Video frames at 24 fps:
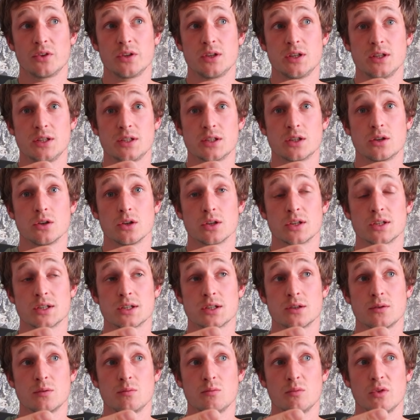to
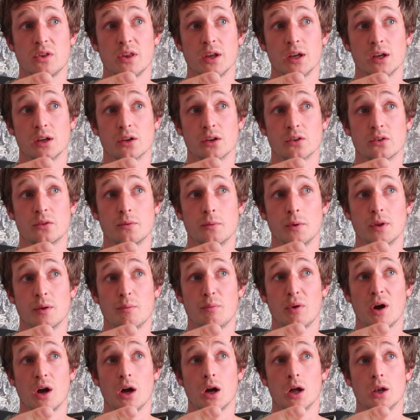discuss things with a
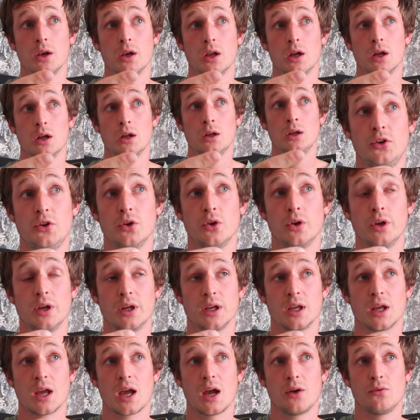partner,
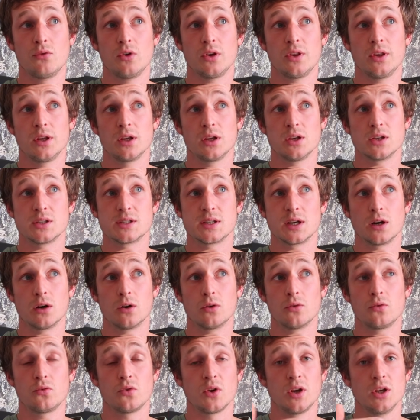doing everything
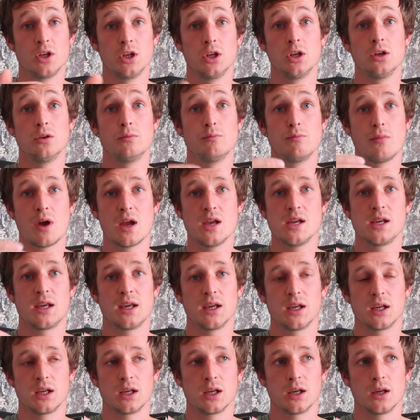yourself, and you
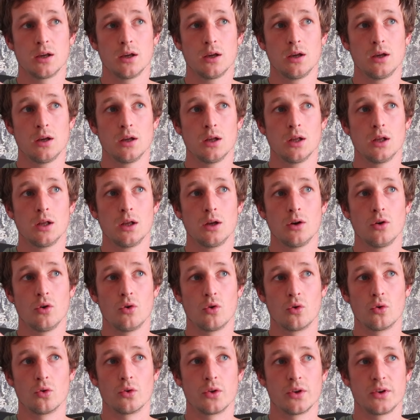making
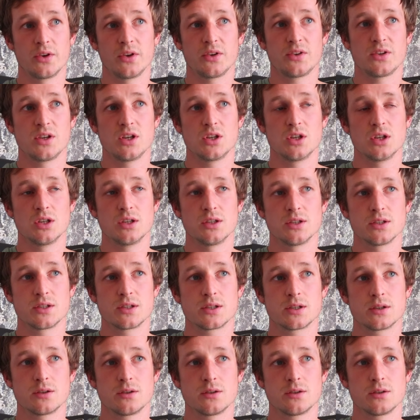all the decisions.